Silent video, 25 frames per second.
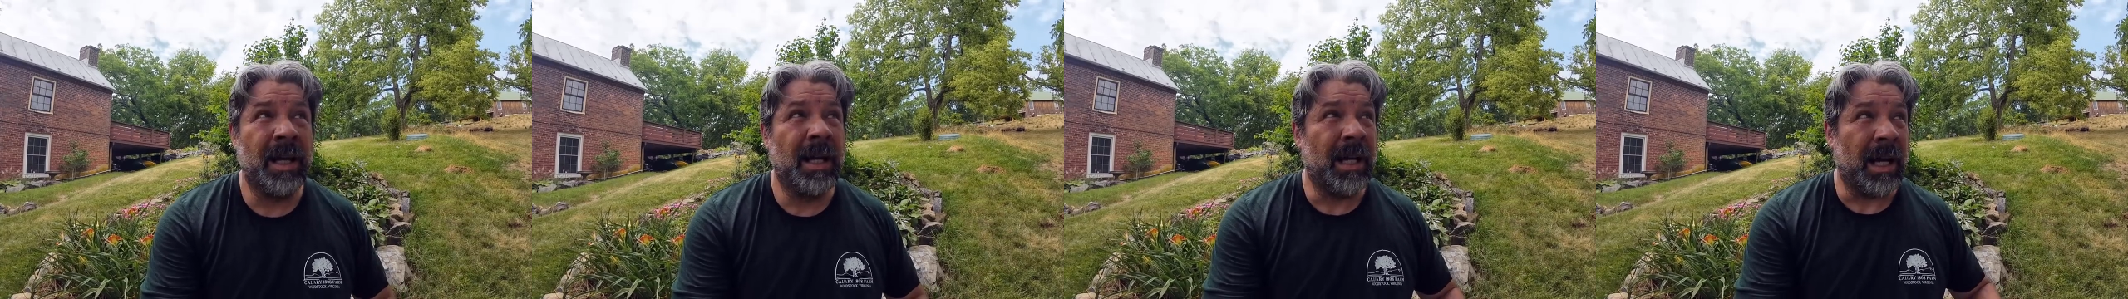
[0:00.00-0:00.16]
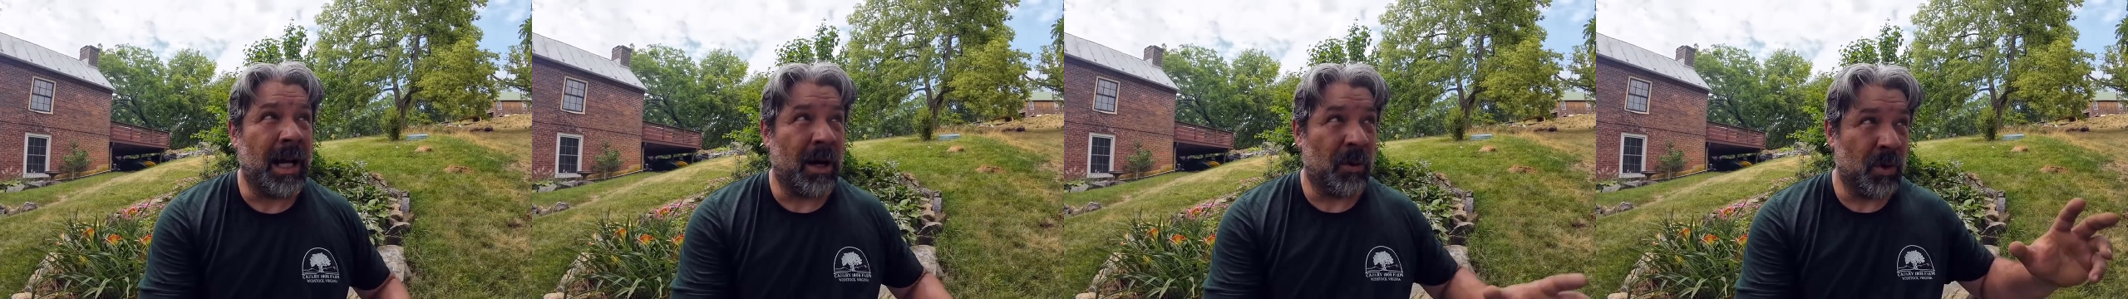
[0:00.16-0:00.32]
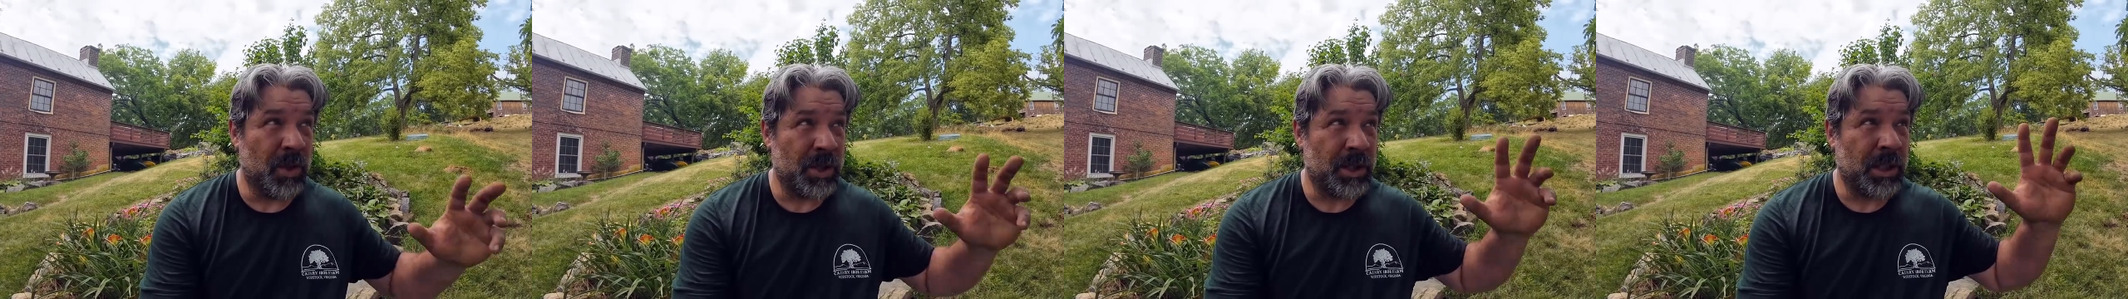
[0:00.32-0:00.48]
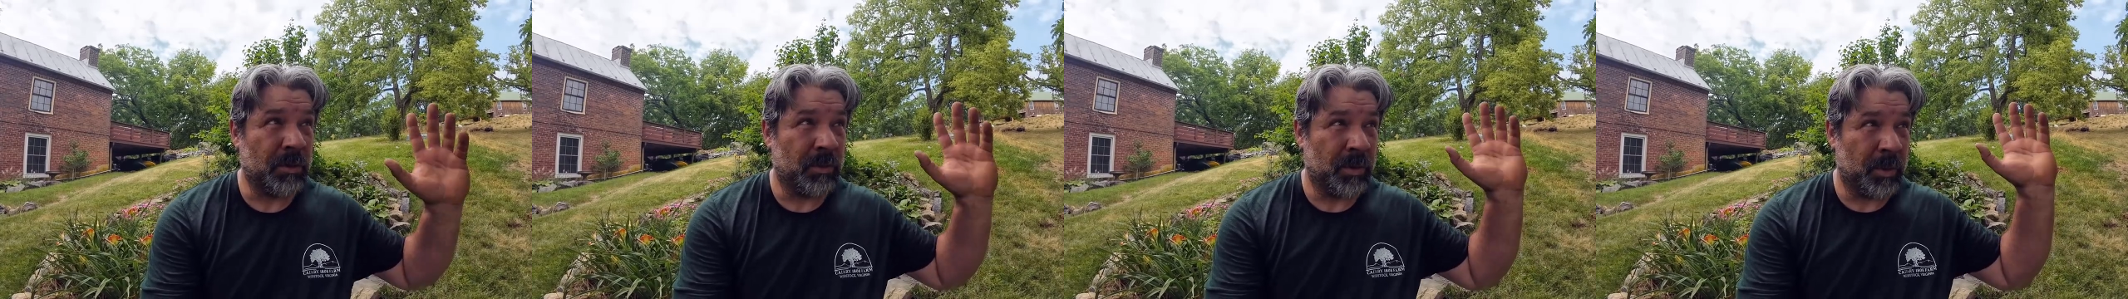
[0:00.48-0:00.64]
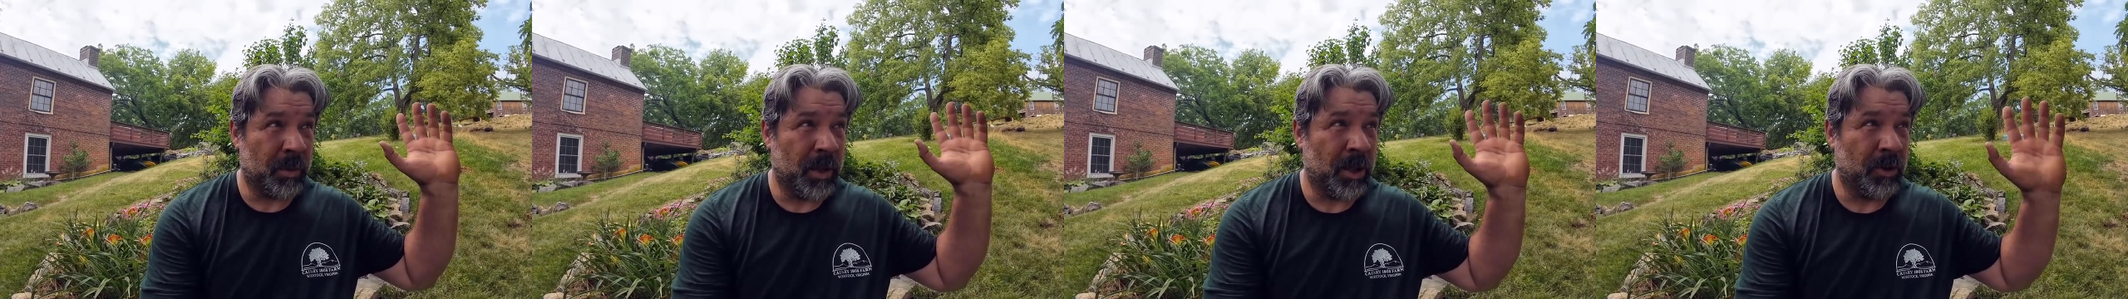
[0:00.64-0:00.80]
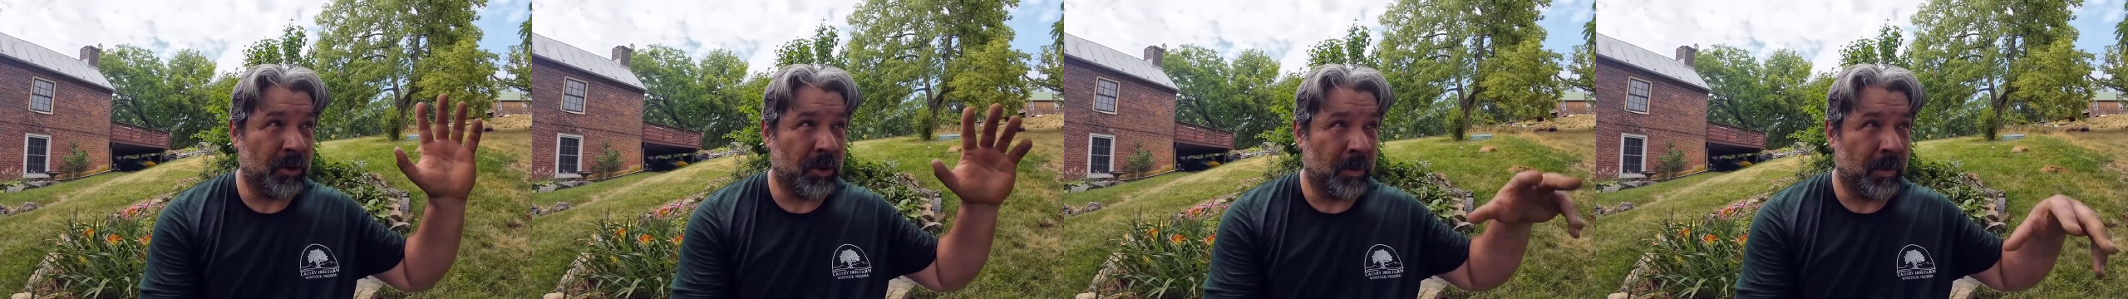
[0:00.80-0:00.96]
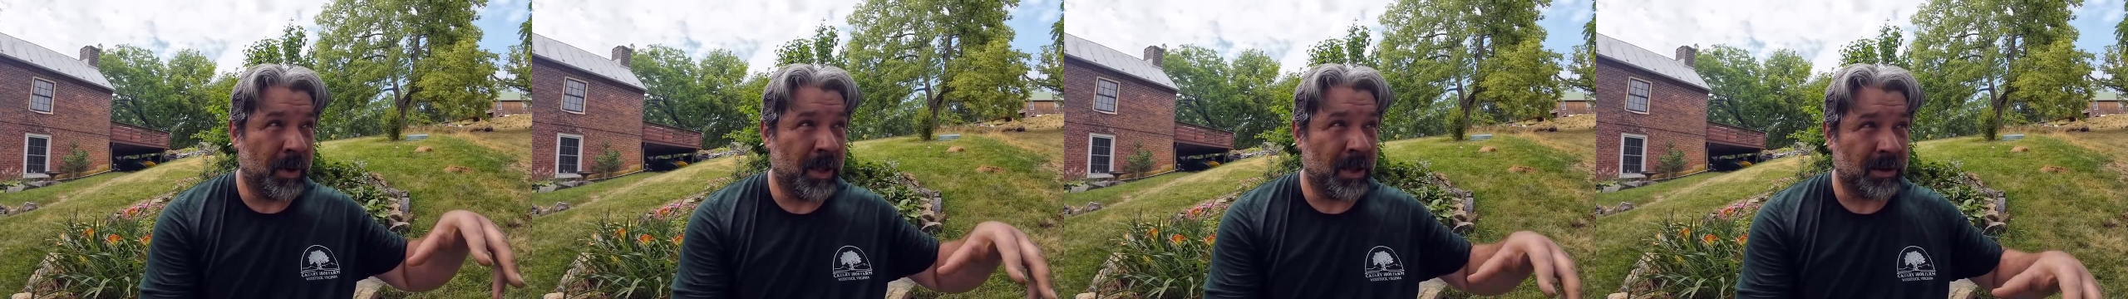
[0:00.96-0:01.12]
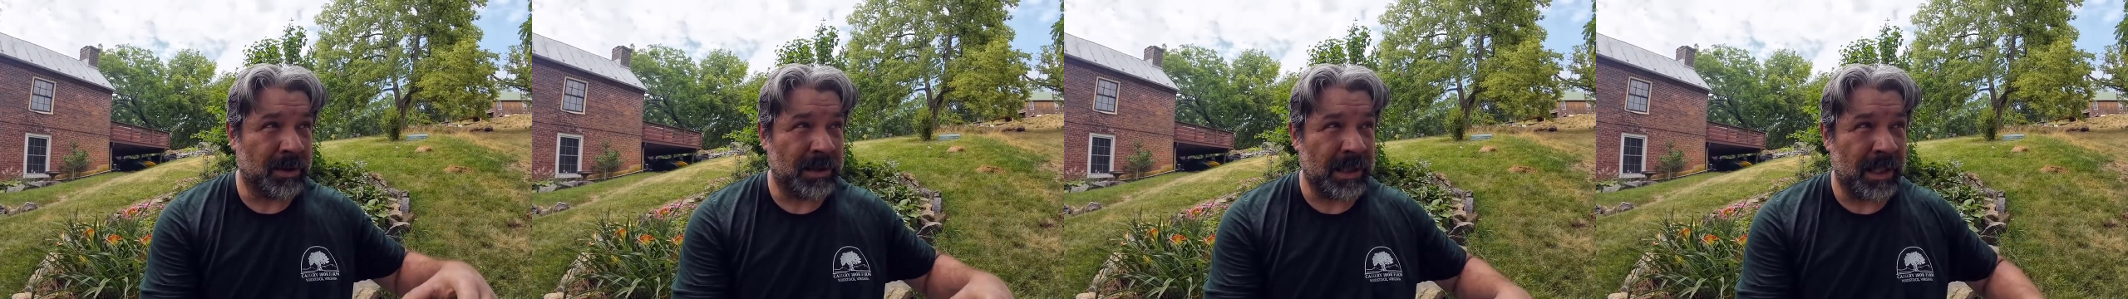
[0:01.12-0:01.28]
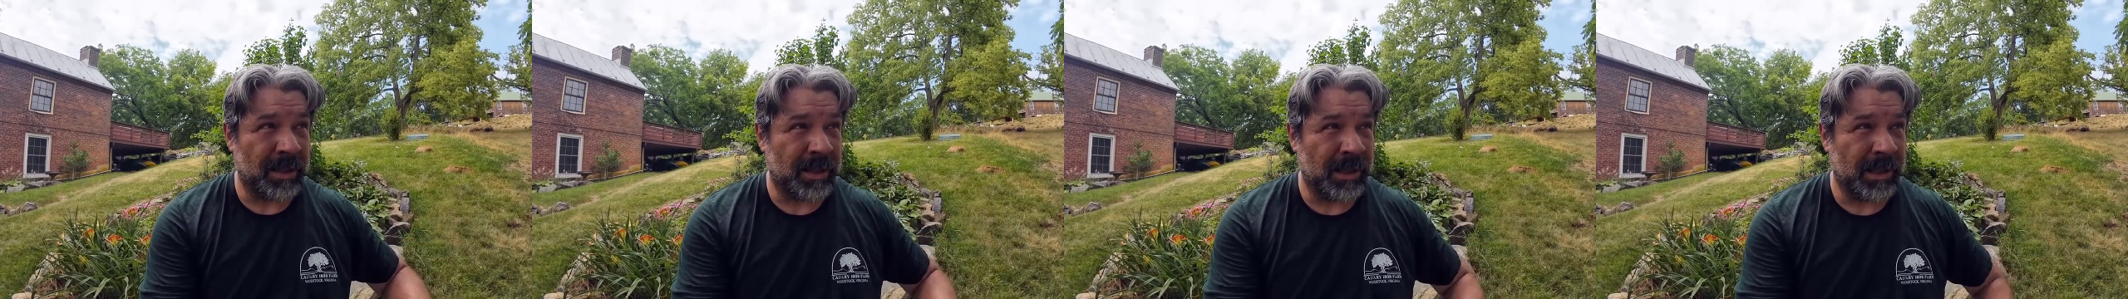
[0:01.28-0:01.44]
I wish it would blow the
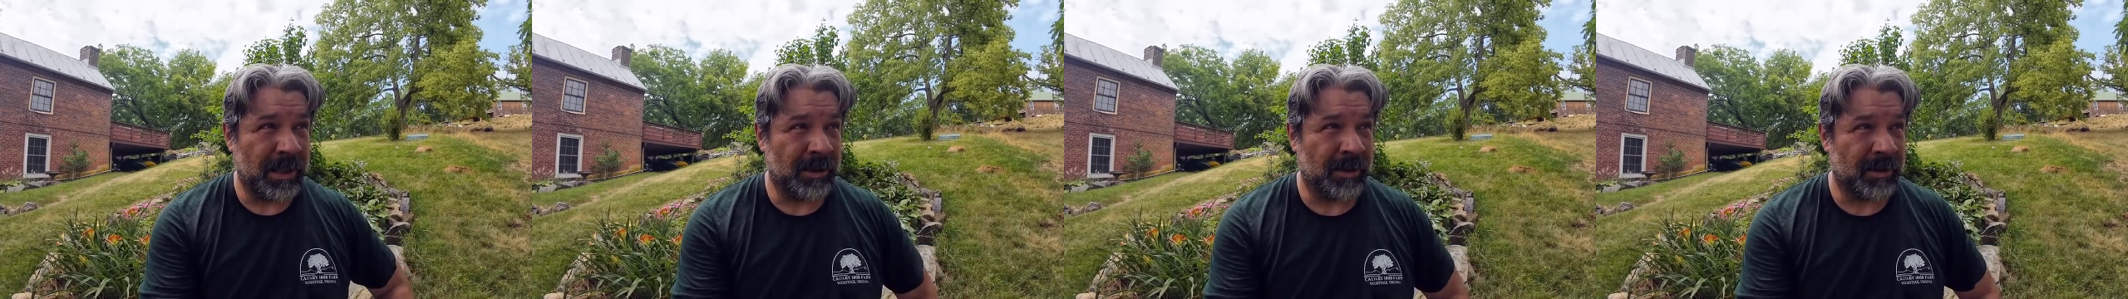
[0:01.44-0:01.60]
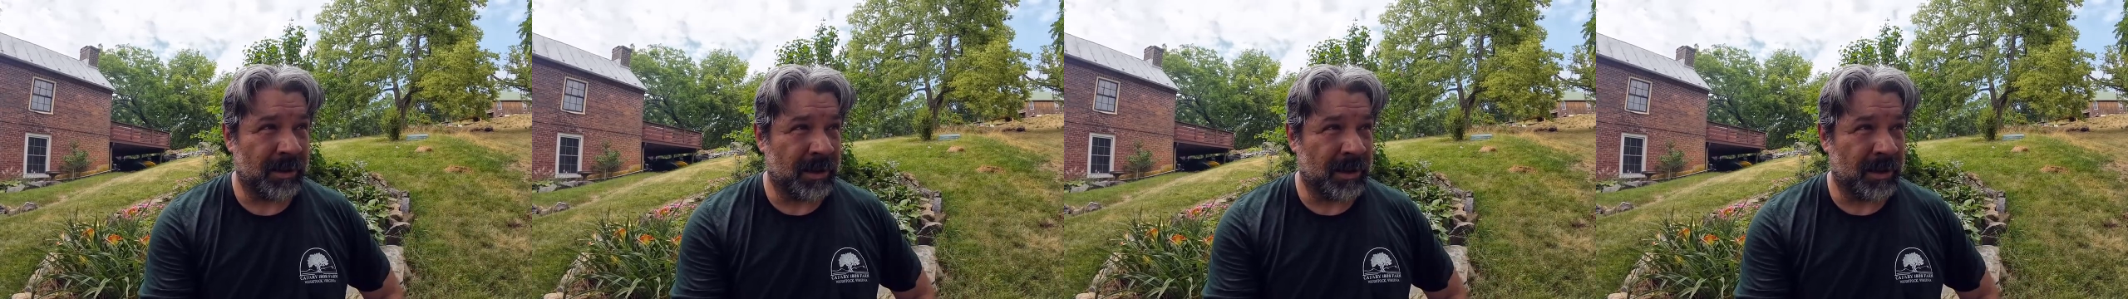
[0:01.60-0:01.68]
bugs out of here